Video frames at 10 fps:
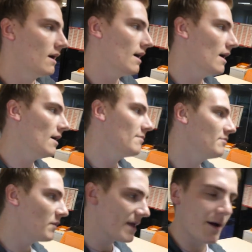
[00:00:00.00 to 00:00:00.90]

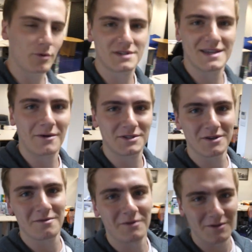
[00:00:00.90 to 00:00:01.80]
But yeah, we'll see how we're
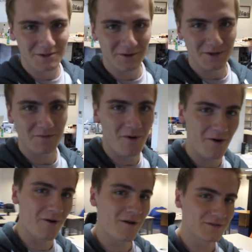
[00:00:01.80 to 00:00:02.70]
doing. We've got until
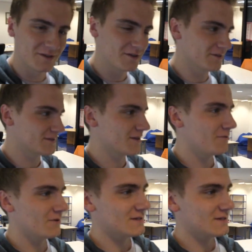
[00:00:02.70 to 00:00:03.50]
tomorrow afternoon, so we'll